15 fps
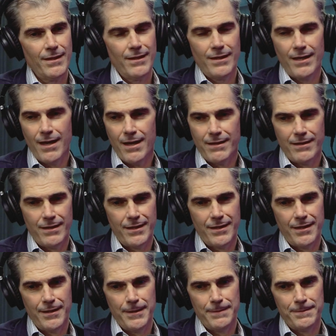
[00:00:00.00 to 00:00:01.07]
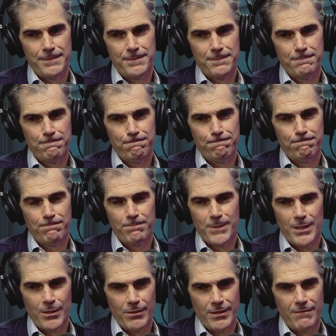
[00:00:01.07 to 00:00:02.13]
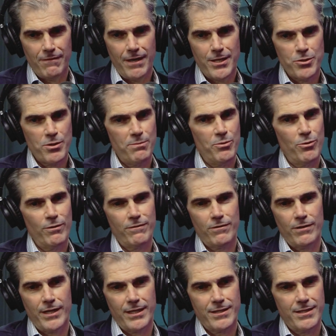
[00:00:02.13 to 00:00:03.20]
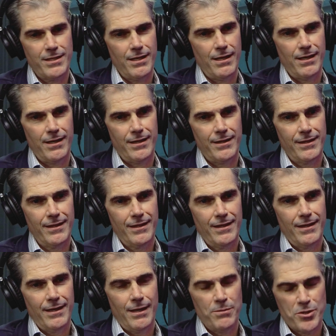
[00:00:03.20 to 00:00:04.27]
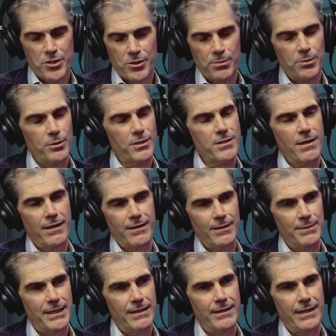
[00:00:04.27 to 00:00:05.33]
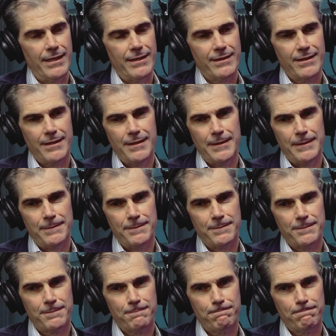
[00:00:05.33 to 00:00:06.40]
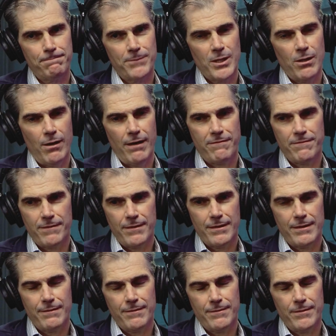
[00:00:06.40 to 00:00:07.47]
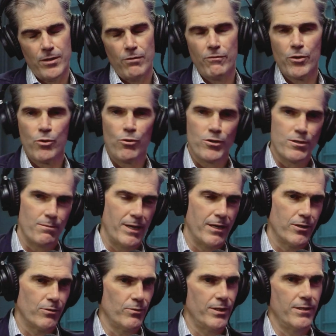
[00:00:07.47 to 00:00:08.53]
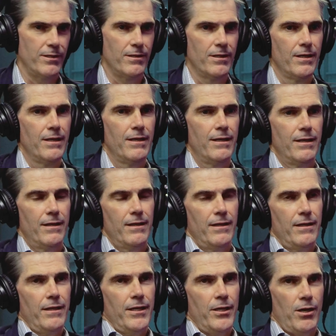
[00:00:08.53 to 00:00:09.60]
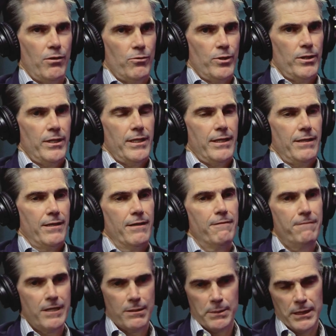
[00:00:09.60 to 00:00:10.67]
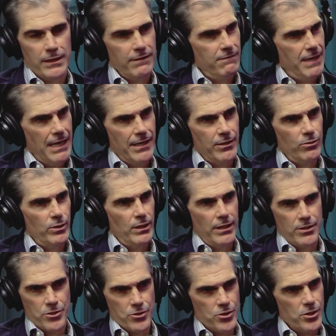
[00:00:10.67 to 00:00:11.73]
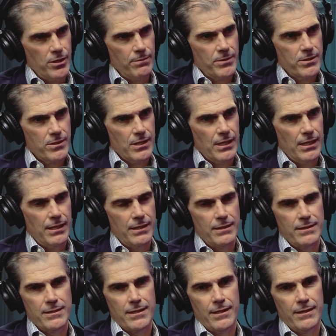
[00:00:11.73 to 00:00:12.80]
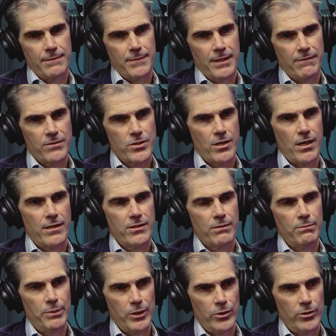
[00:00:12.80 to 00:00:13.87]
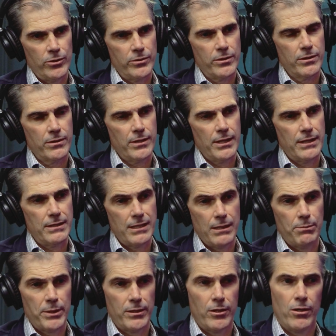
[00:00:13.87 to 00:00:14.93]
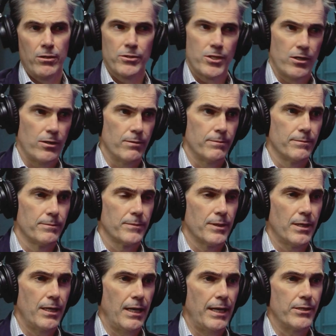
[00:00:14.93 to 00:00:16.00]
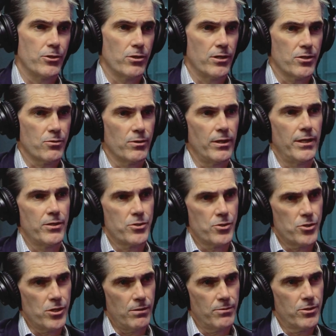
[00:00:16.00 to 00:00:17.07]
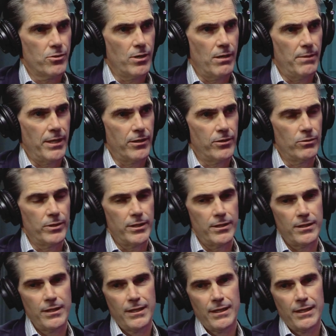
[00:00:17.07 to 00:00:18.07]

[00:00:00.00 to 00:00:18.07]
Yeah, I think um, you know the advisory board for XTI. I'm super excited about that. Um, you know, I've over the course of my career, you know, I really fundamentally value relationships and um, have sought to build uh, deep and long term, high trust relationships throughout my career